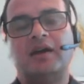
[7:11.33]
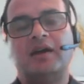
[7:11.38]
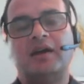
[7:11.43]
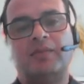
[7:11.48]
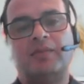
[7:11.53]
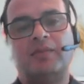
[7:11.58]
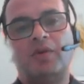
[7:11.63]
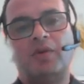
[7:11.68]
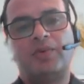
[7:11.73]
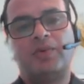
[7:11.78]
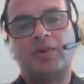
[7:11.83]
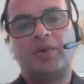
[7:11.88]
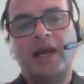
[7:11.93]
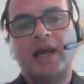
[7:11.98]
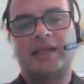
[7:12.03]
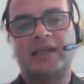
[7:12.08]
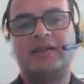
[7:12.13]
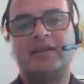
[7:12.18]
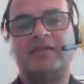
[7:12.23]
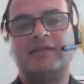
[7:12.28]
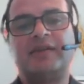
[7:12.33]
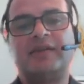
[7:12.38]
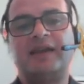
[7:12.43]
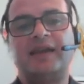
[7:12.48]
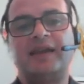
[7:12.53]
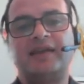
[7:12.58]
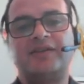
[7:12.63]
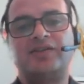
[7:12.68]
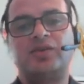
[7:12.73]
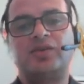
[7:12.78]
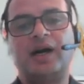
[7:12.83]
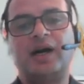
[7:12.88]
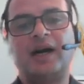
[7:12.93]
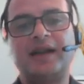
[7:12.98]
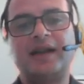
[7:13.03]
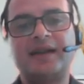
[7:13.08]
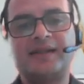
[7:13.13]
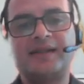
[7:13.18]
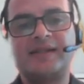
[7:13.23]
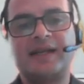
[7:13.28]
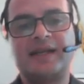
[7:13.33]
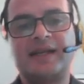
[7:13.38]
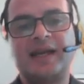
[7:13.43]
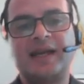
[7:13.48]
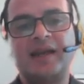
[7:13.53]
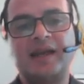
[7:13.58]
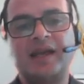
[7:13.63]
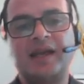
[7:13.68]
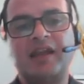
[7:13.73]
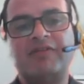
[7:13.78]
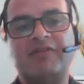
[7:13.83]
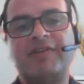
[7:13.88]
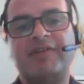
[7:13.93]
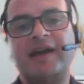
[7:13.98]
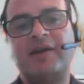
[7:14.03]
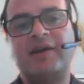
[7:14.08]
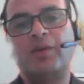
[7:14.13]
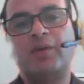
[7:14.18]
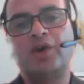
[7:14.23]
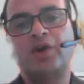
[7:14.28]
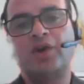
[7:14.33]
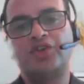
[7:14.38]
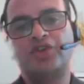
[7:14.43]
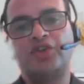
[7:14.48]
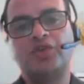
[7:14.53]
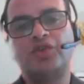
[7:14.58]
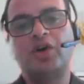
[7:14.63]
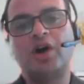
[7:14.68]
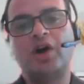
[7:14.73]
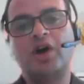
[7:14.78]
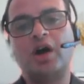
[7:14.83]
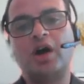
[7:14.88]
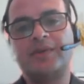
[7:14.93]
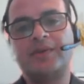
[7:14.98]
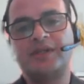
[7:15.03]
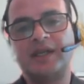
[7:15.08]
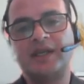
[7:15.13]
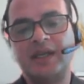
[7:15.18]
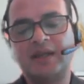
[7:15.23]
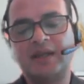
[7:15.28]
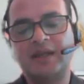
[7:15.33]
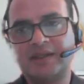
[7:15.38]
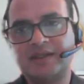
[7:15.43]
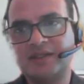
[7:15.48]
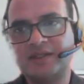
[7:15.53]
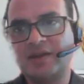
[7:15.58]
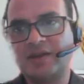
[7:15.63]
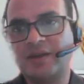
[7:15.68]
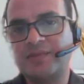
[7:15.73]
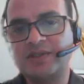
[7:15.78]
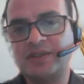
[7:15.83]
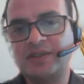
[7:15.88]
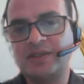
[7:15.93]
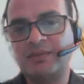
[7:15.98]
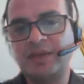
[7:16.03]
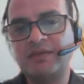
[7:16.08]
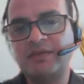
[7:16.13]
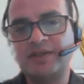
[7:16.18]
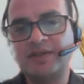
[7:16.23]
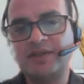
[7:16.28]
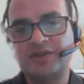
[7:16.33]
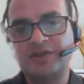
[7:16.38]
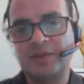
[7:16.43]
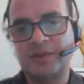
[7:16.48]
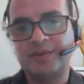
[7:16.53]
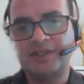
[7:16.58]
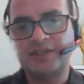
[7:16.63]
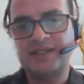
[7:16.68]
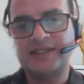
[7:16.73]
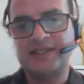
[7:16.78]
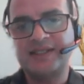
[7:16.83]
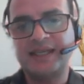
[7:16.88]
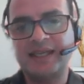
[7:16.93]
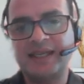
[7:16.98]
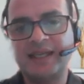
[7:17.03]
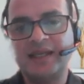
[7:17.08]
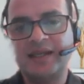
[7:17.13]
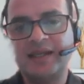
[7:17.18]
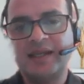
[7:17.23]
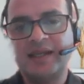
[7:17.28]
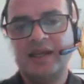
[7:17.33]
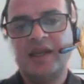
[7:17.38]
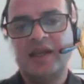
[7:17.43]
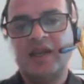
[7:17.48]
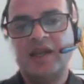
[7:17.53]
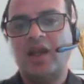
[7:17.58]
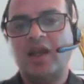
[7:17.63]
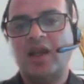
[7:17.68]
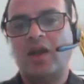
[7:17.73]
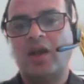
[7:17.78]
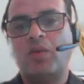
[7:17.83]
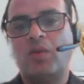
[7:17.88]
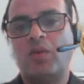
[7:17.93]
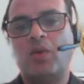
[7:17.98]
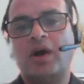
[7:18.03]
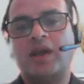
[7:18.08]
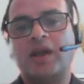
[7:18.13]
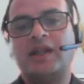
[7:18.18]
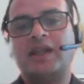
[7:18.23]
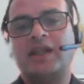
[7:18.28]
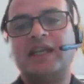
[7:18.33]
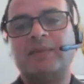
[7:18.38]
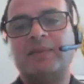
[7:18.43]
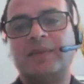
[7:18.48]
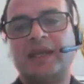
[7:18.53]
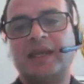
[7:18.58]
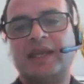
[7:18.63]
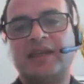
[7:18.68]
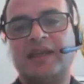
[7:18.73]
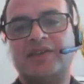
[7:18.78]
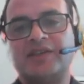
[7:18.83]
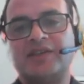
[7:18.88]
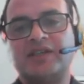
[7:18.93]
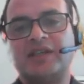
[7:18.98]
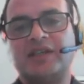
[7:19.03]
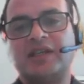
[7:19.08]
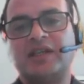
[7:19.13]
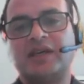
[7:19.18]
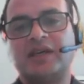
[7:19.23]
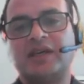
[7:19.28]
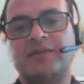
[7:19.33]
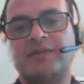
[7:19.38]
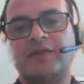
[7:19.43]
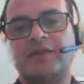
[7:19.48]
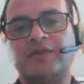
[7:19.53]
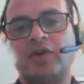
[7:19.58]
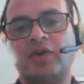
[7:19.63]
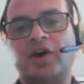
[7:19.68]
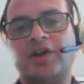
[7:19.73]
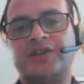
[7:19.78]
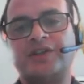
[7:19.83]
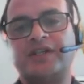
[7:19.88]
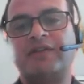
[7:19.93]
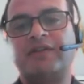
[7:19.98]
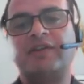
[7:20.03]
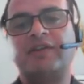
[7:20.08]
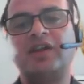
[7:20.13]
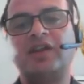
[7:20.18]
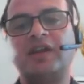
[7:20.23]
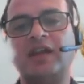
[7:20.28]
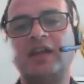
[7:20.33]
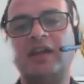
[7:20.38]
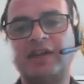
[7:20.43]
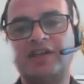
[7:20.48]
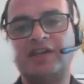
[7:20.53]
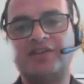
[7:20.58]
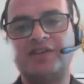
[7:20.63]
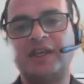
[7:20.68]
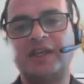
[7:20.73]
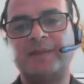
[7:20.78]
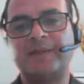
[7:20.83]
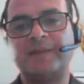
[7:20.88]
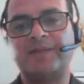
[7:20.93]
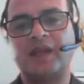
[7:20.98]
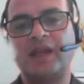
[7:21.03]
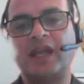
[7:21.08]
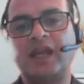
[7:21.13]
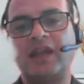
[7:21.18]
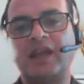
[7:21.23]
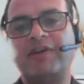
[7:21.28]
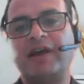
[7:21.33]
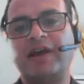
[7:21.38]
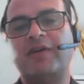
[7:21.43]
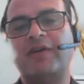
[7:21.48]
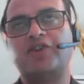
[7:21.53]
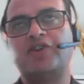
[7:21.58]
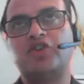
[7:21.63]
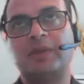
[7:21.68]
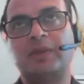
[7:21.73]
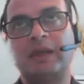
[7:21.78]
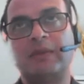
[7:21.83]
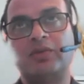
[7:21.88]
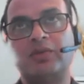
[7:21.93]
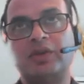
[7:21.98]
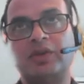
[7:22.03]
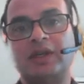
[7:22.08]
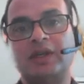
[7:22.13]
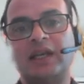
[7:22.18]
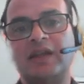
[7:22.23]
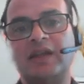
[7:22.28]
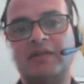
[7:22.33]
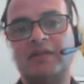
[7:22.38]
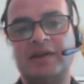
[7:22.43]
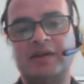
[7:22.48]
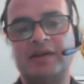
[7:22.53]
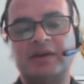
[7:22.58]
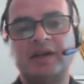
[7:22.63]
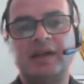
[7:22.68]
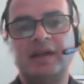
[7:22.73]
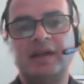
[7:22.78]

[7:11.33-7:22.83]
more proactive way is to understand, if I was to do option A versus option B versus option C, what are the implications in terms of cost, revenue, and inventory if I was to be able to deliver